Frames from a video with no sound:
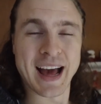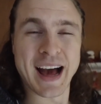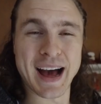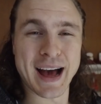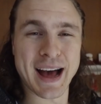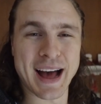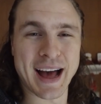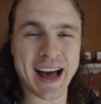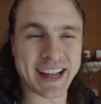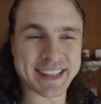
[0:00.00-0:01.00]

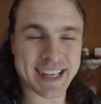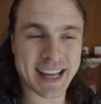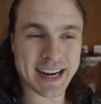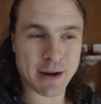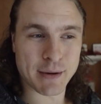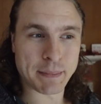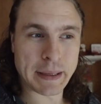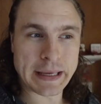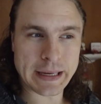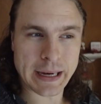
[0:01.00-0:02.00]
uh, I decided I would
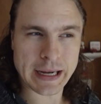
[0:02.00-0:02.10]
pee in